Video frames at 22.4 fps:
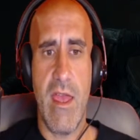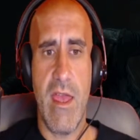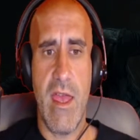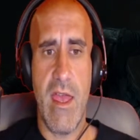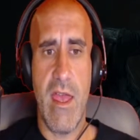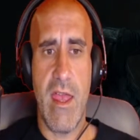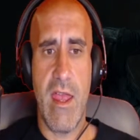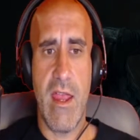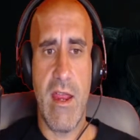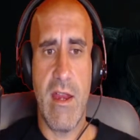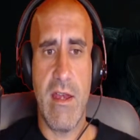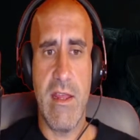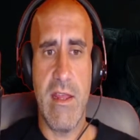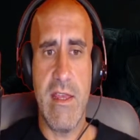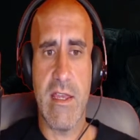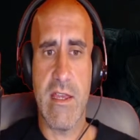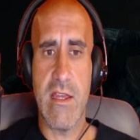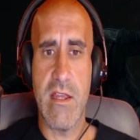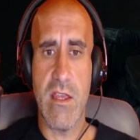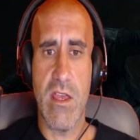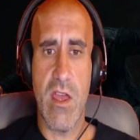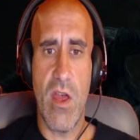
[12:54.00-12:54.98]
And
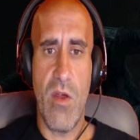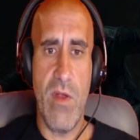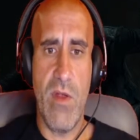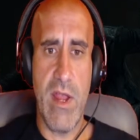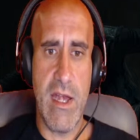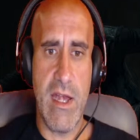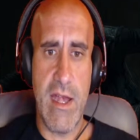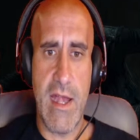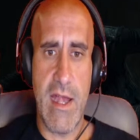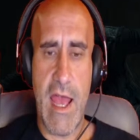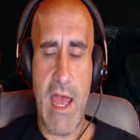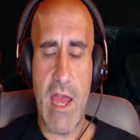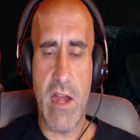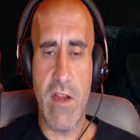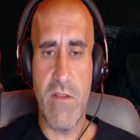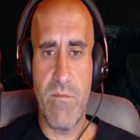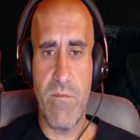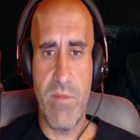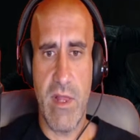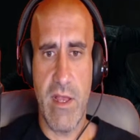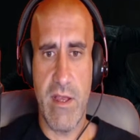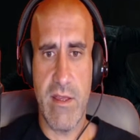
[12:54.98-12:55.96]
he can go in and out
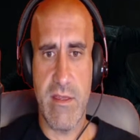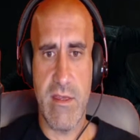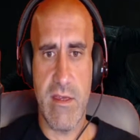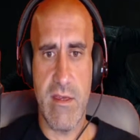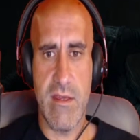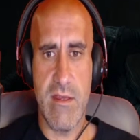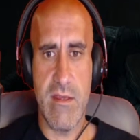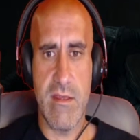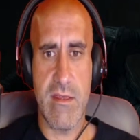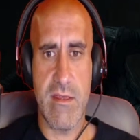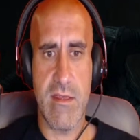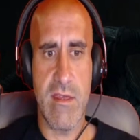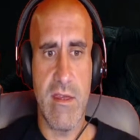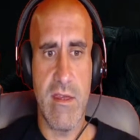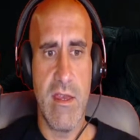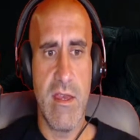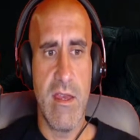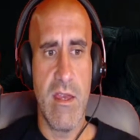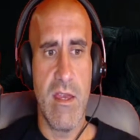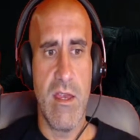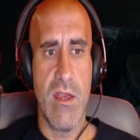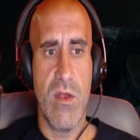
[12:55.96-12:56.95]
of places,
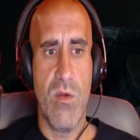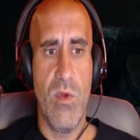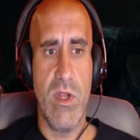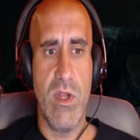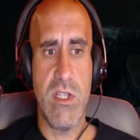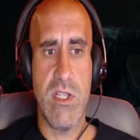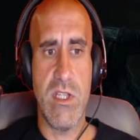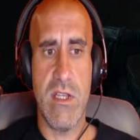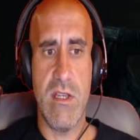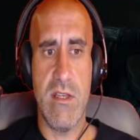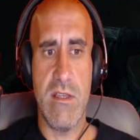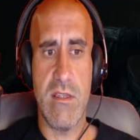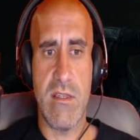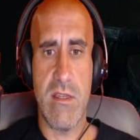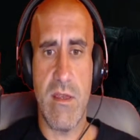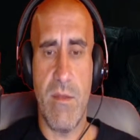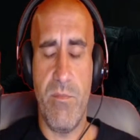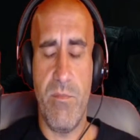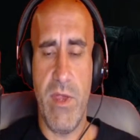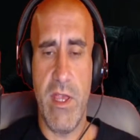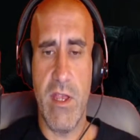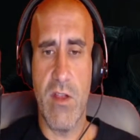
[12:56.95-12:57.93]
which is
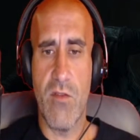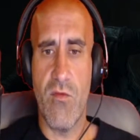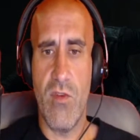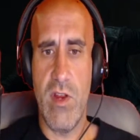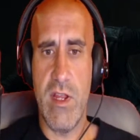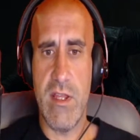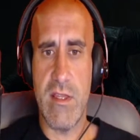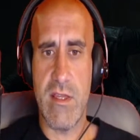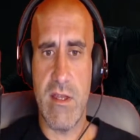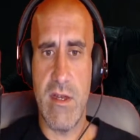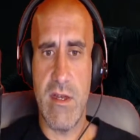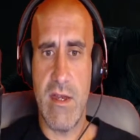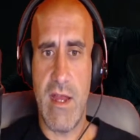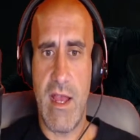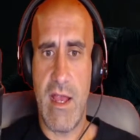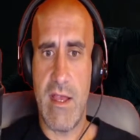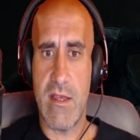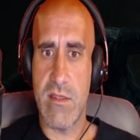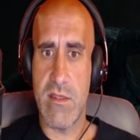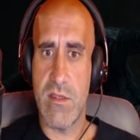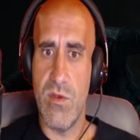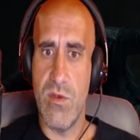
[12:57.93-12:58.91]
a big reason
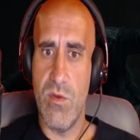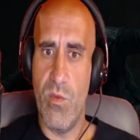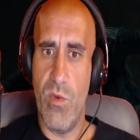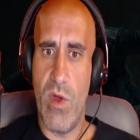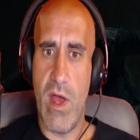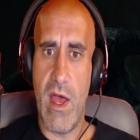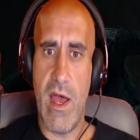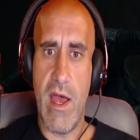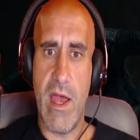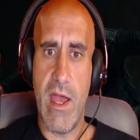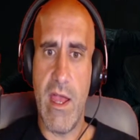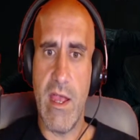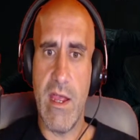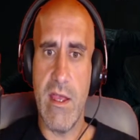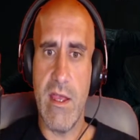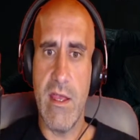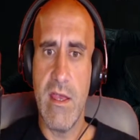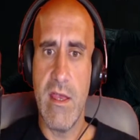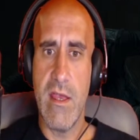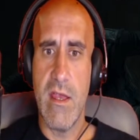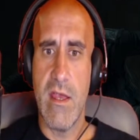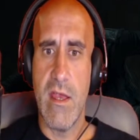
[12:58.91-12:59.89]
as to
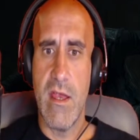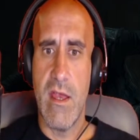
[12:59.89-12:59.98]
why